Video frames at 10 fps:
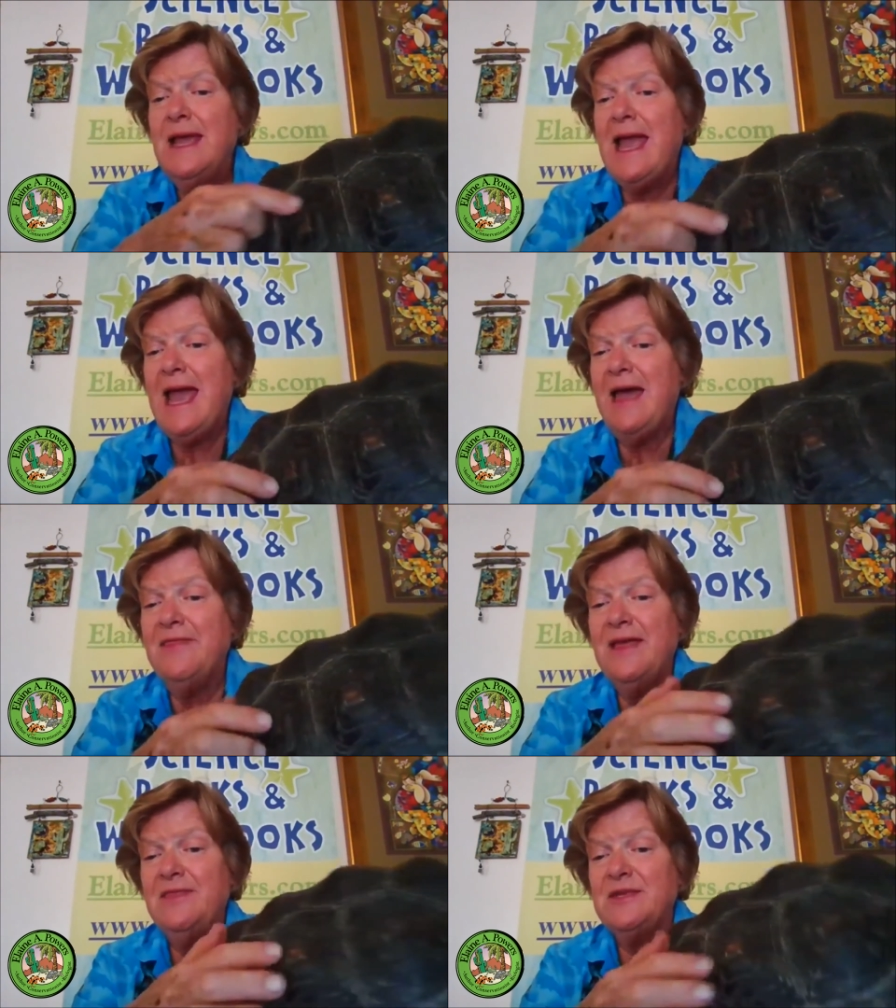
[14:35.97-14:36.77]

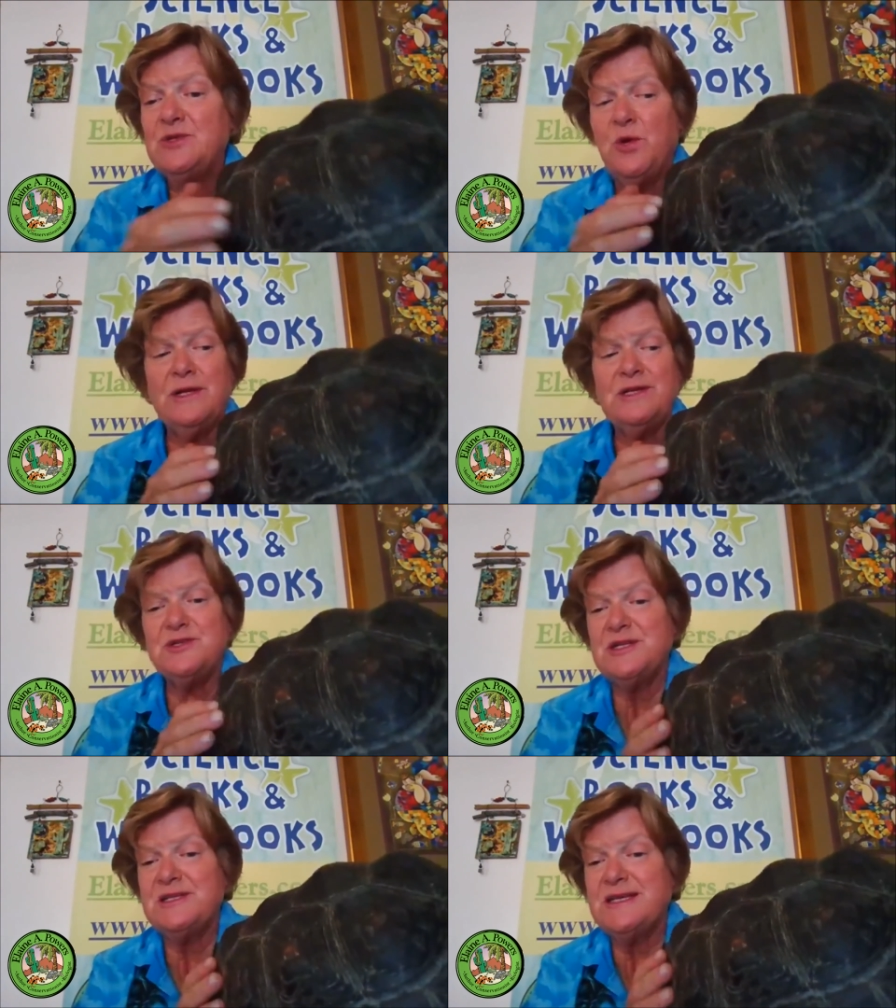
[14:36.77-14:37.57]
and then the
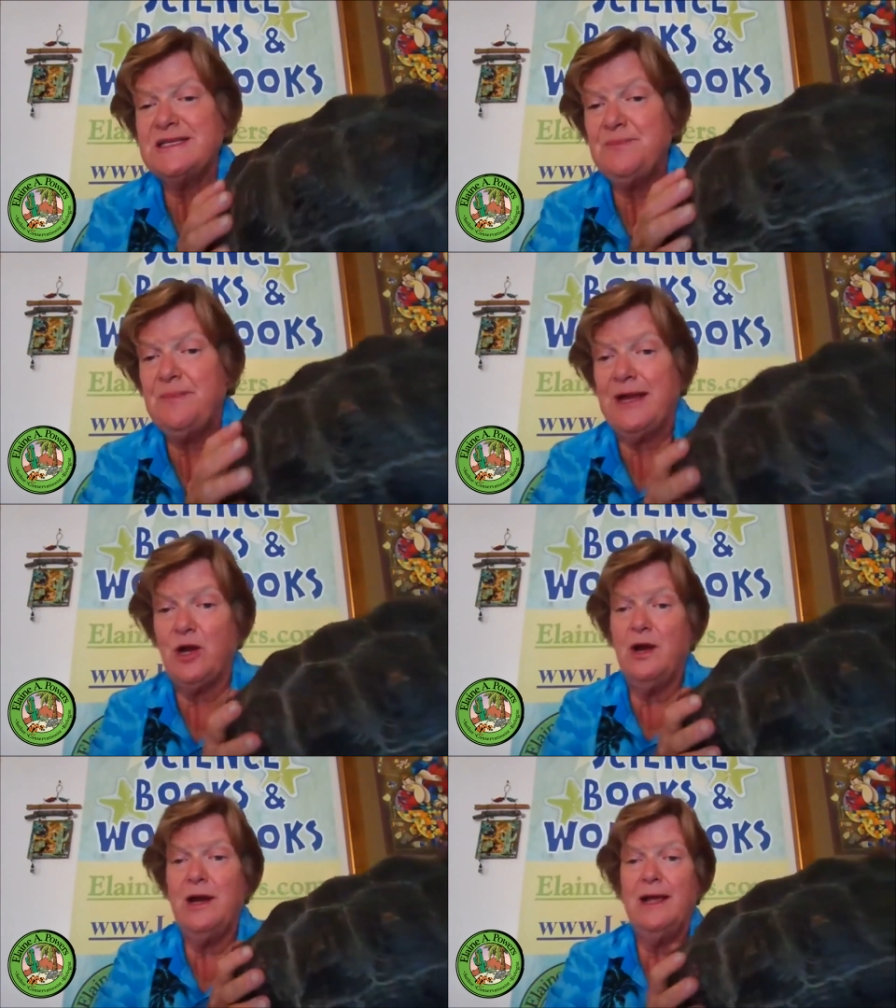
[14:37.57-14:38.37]
tortoise just gets
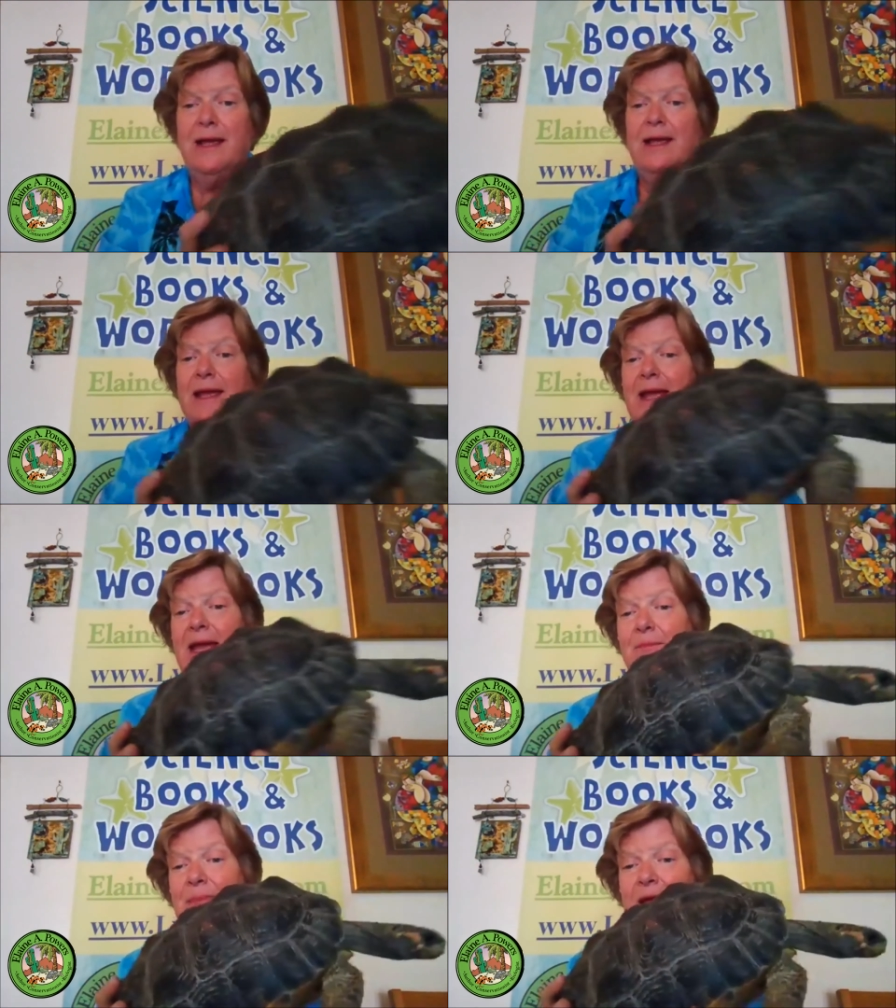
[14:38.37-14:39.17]
bigger
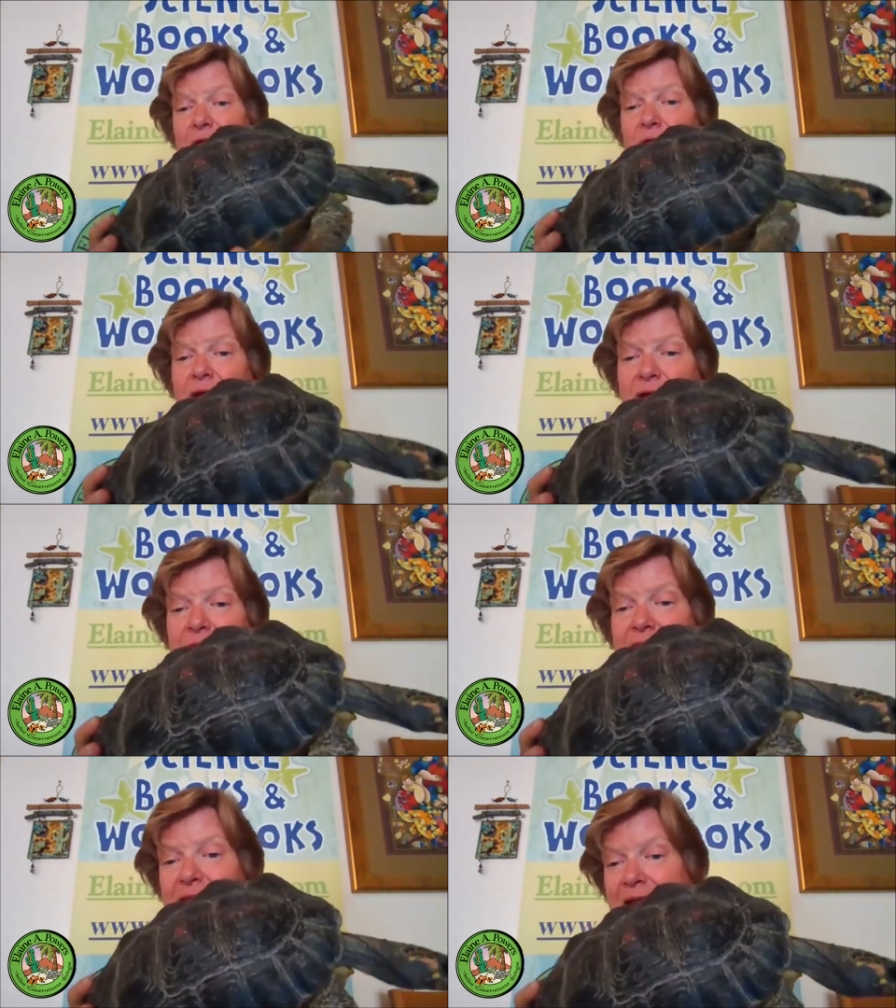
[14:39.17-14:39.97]
and bigger
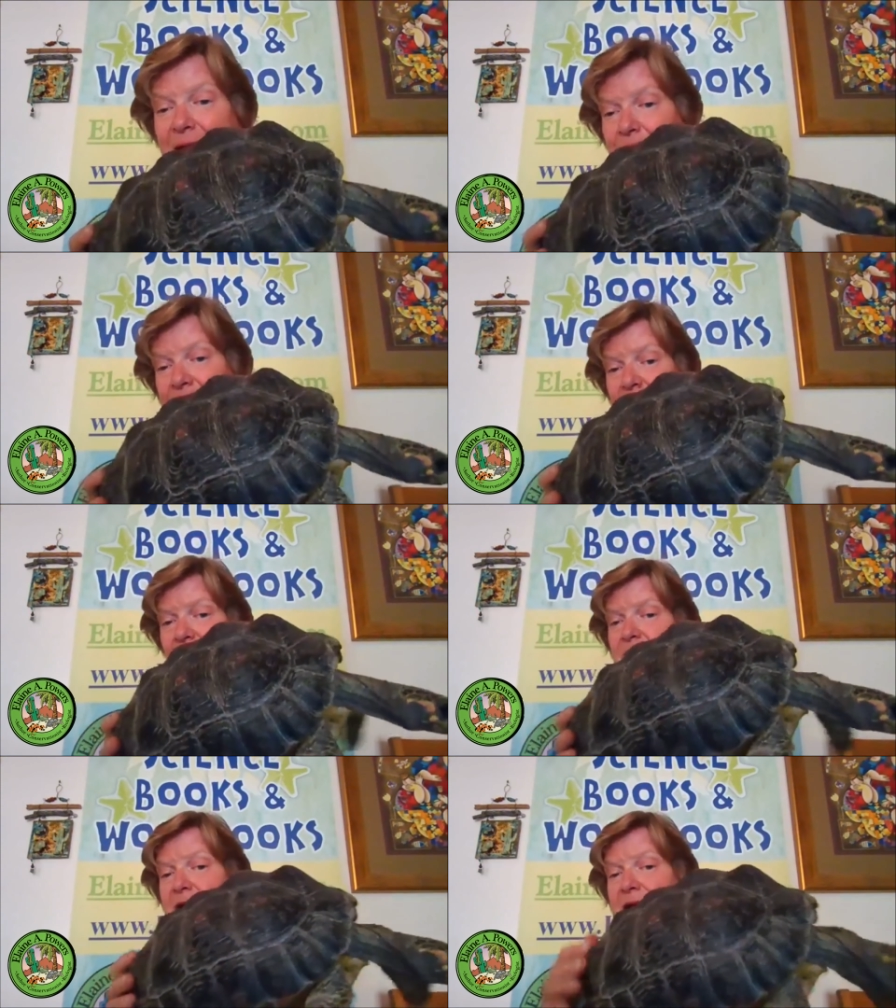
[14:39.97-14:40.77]
and
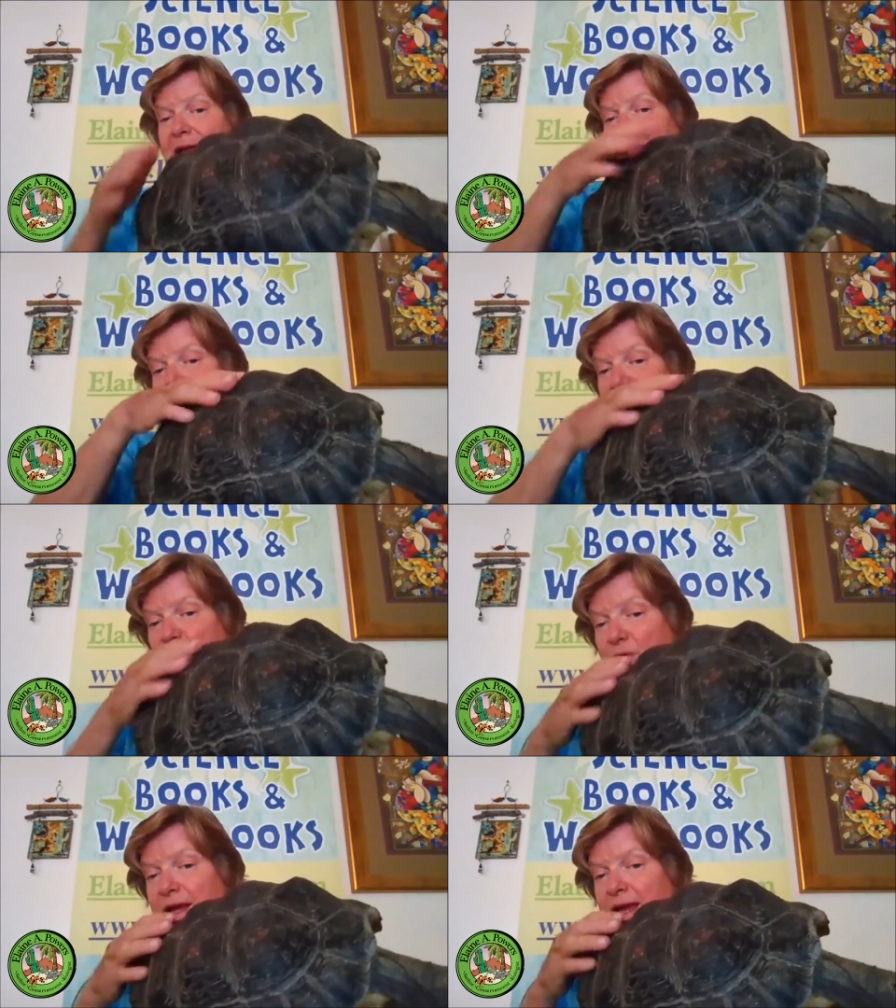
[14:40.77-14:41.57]
bigger. And
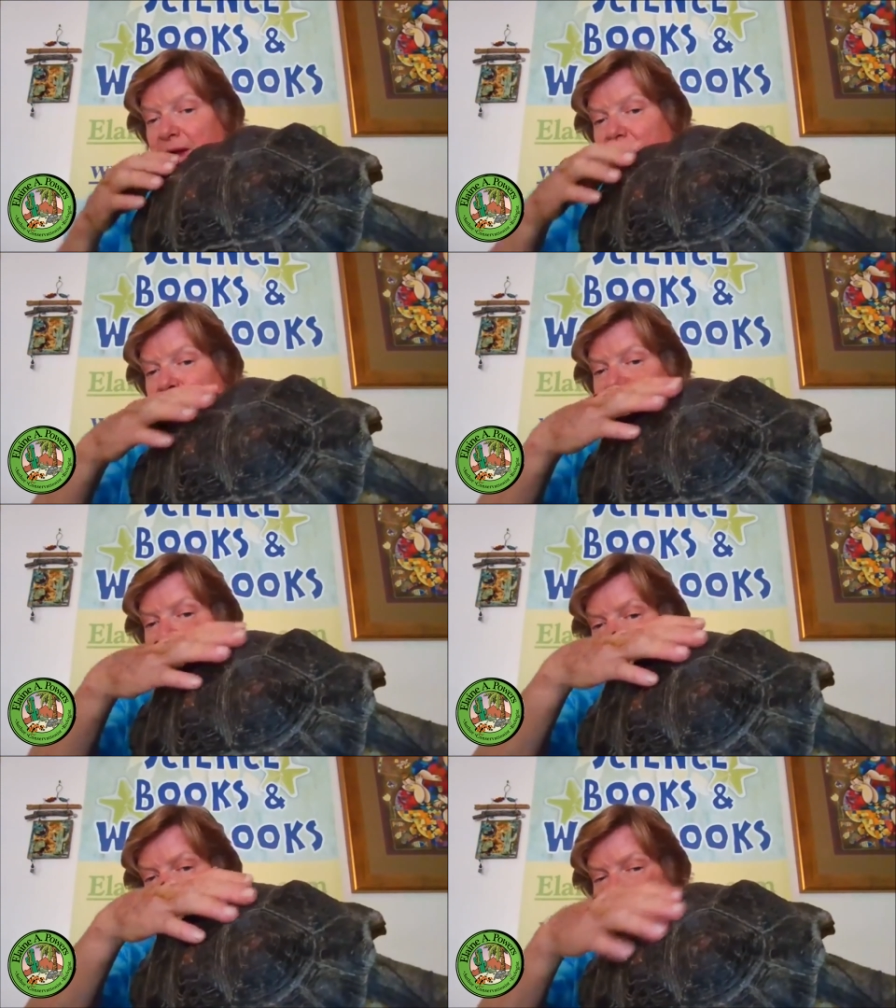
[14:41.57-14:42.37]
poor care makes
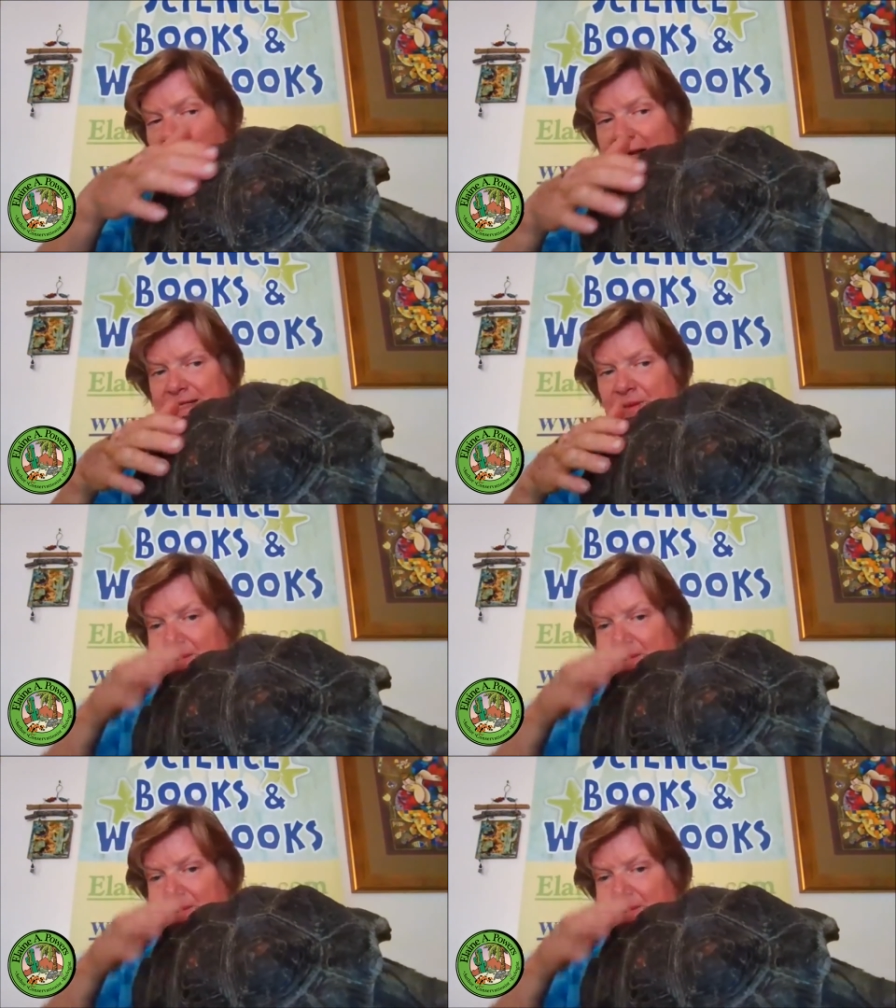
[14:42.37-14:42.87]
them rise up